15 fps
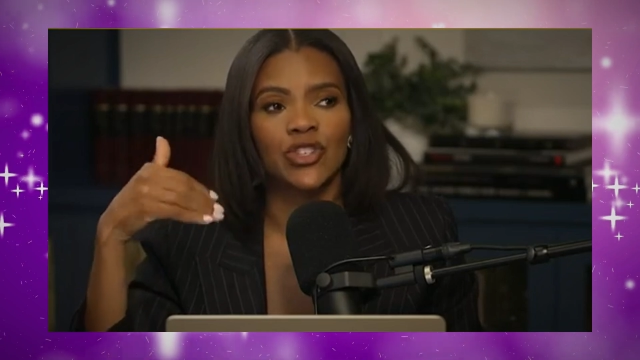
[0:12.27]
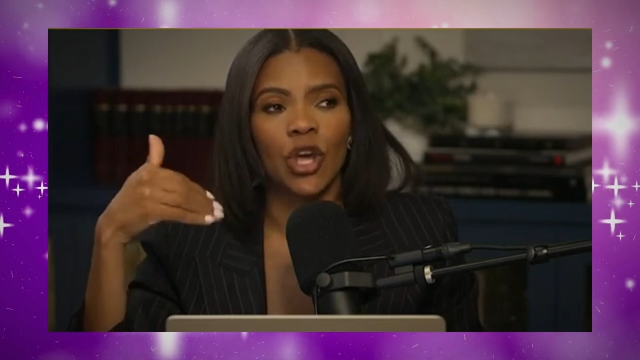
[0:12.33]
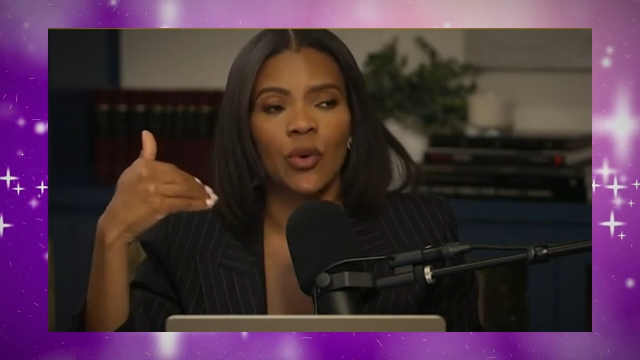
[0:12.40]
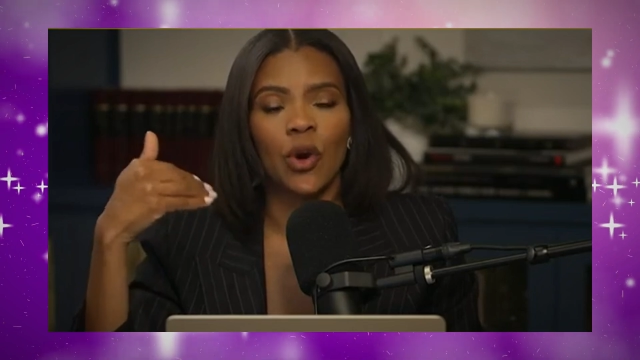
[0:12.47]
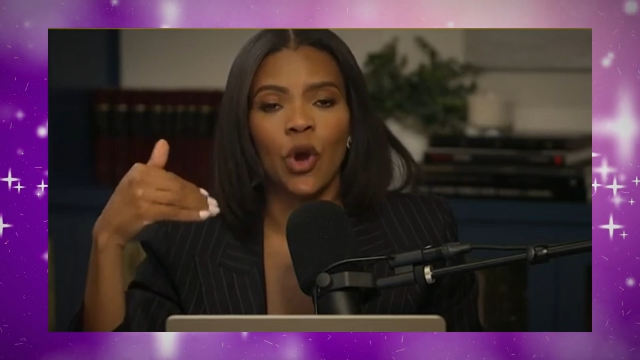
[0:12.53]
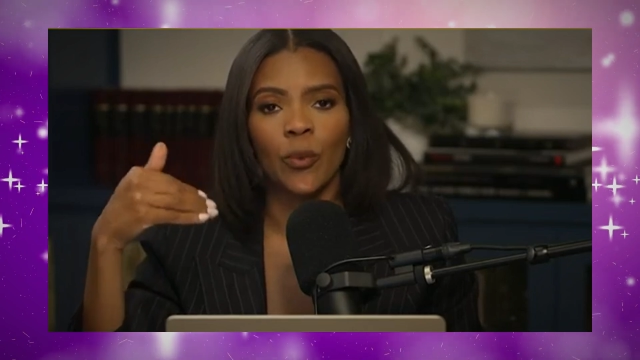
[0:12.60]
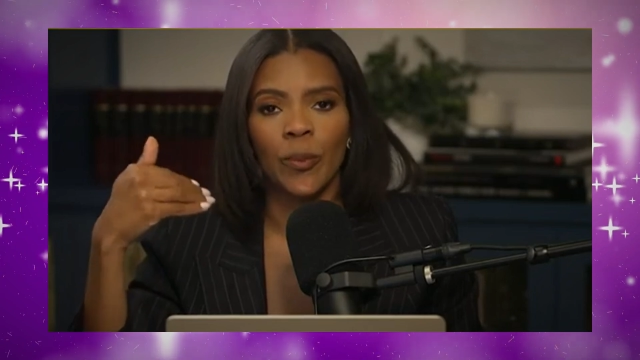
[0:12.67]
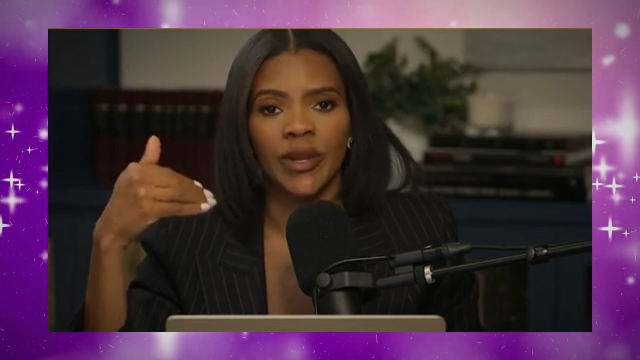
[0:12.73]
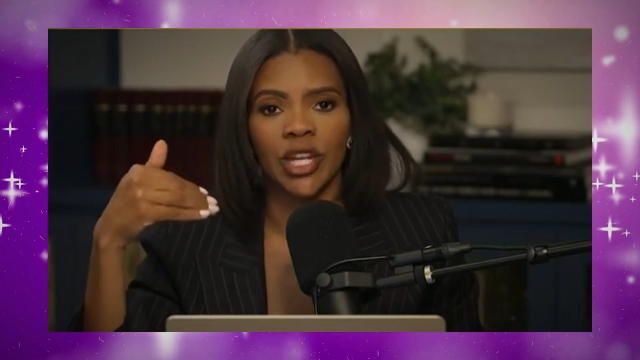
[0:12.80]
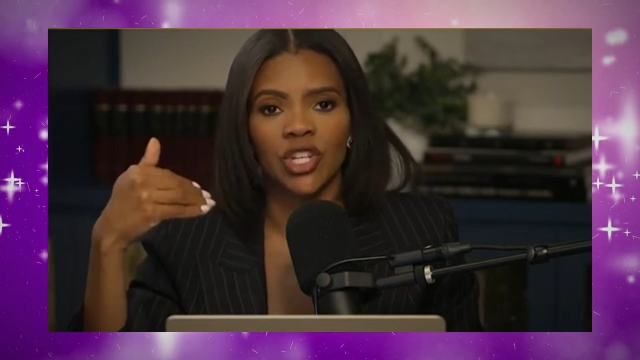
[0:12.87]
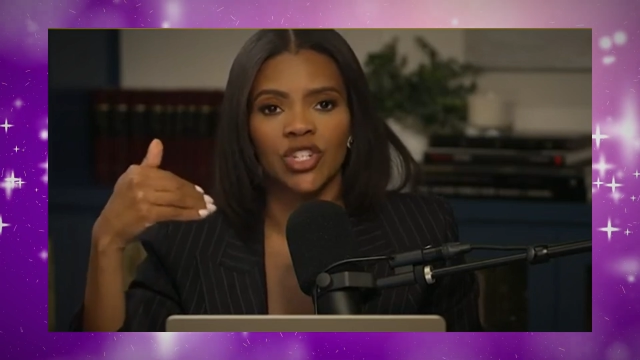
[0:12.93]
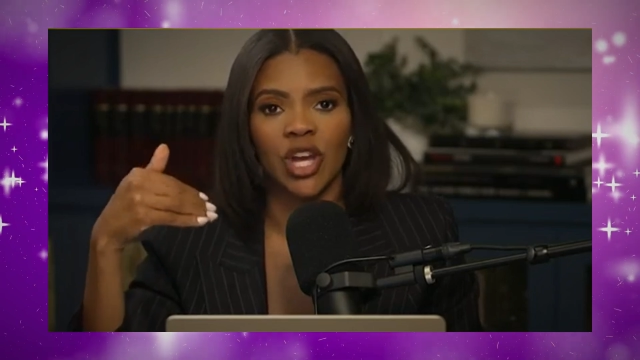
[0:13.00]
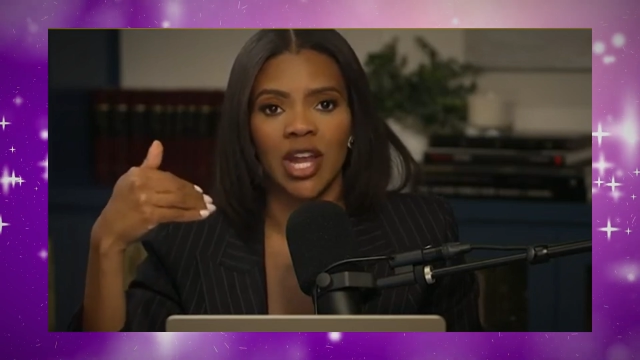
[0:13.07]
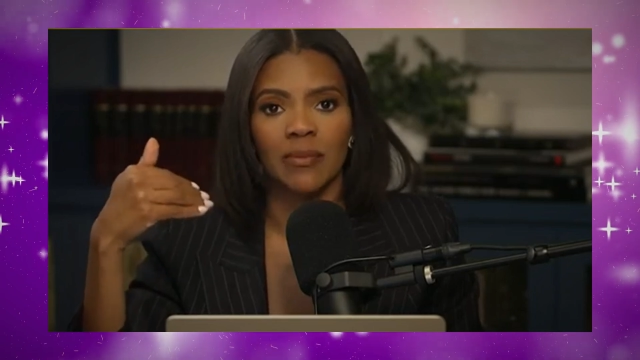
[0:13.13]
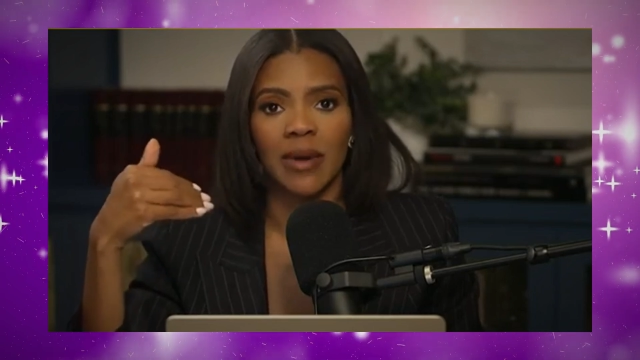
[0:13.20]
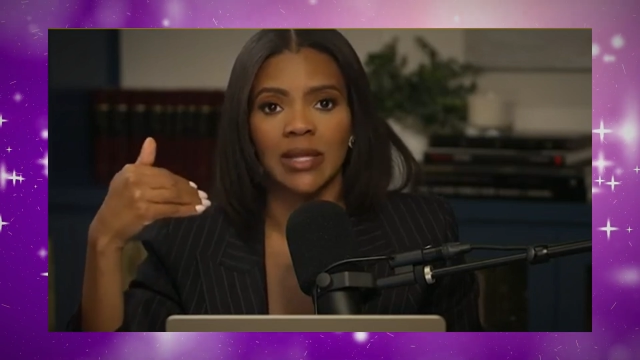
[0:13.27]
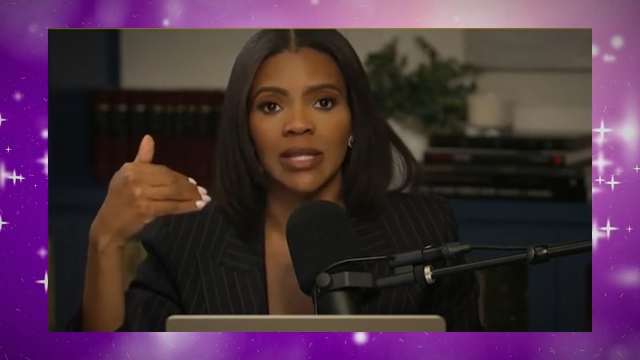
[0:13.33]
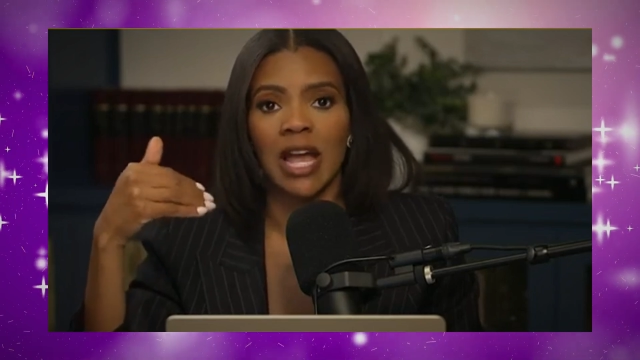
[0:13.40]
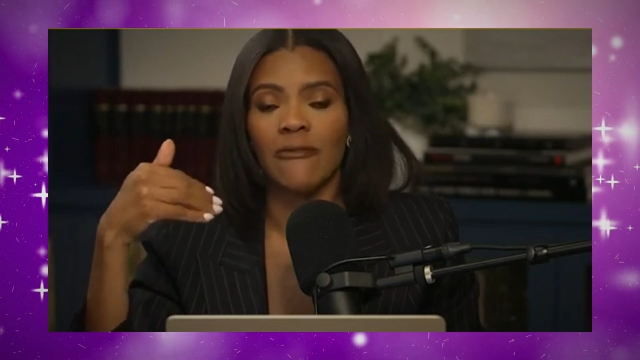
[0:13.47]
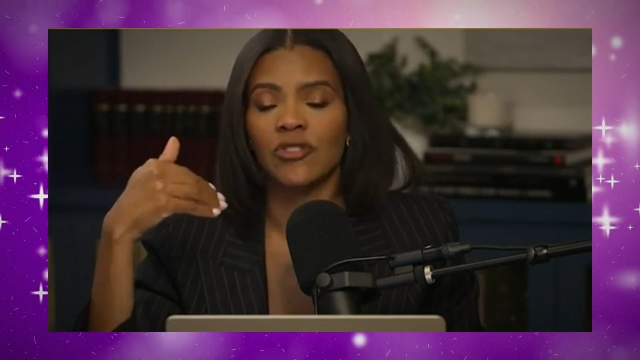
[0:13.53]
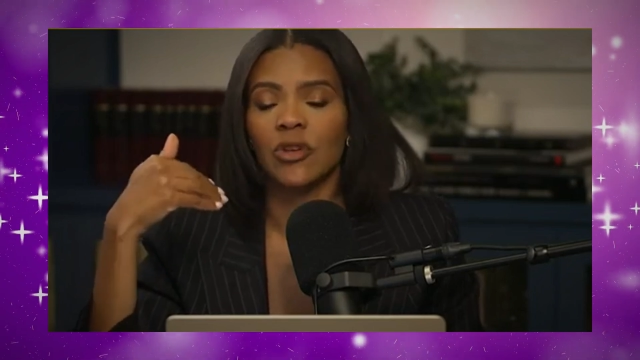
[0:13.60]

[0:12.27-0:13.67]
so open and shut in my life,